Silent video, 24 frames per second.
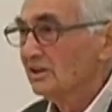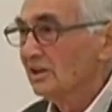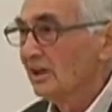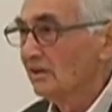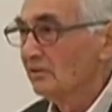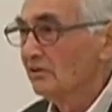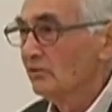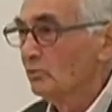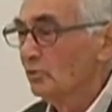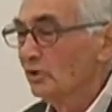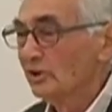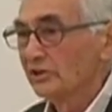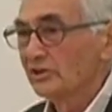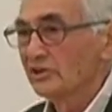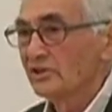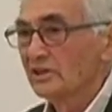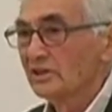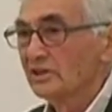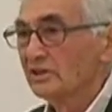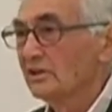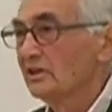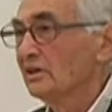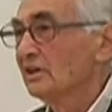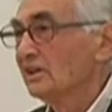and
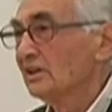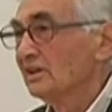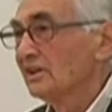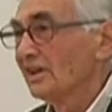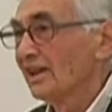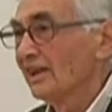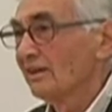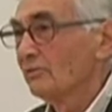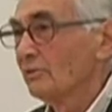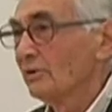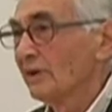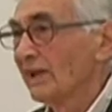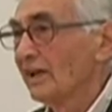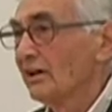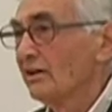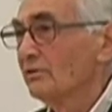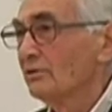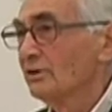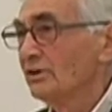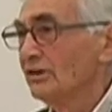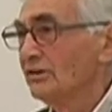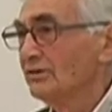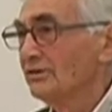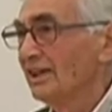Wilson, and when
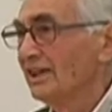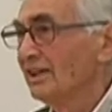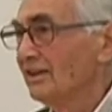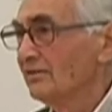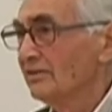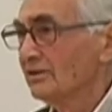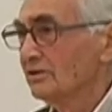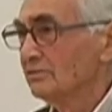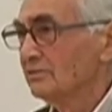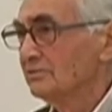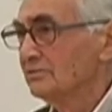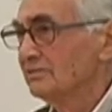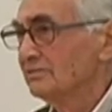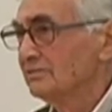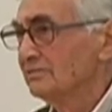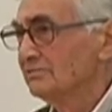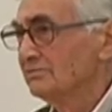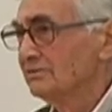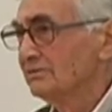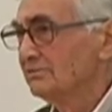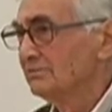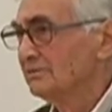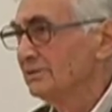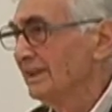you
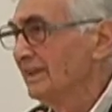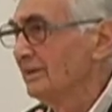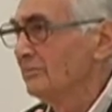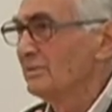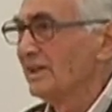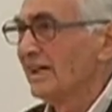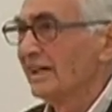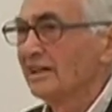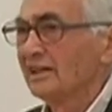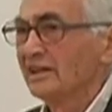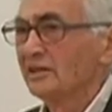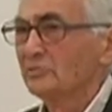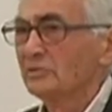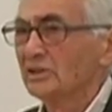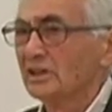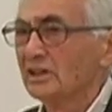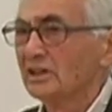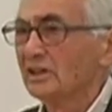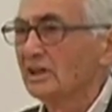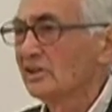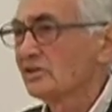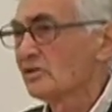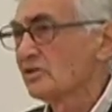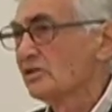read about him in
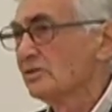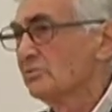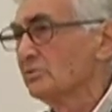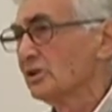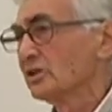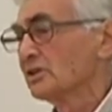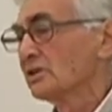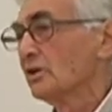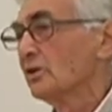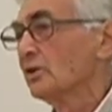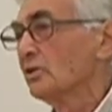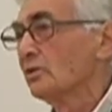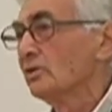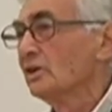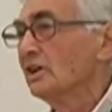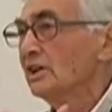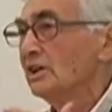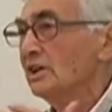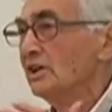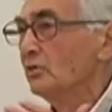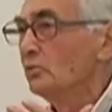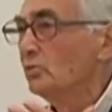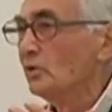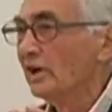the history books, oh,
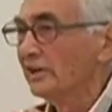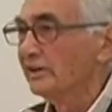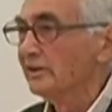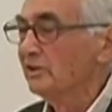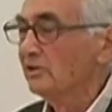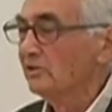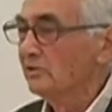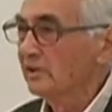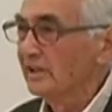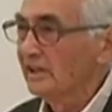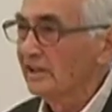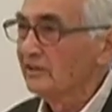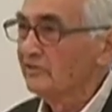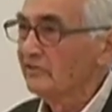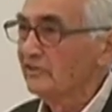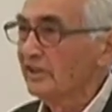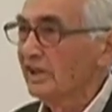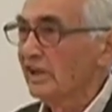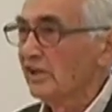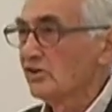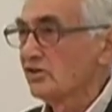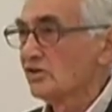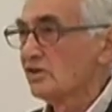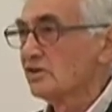he wanted a League of
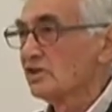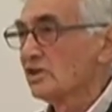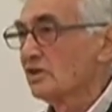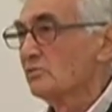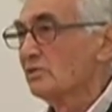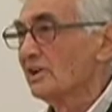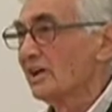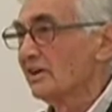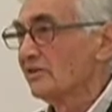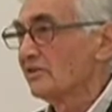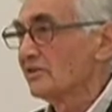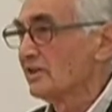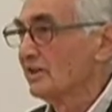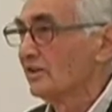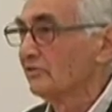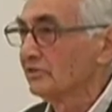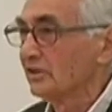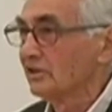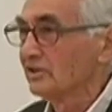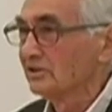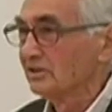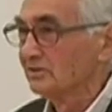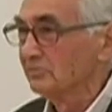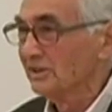Nations, he wanted
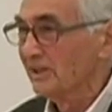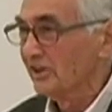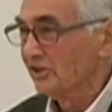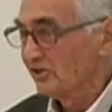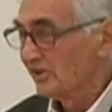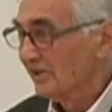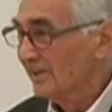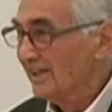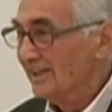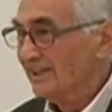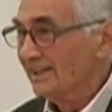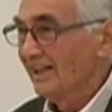self-determination.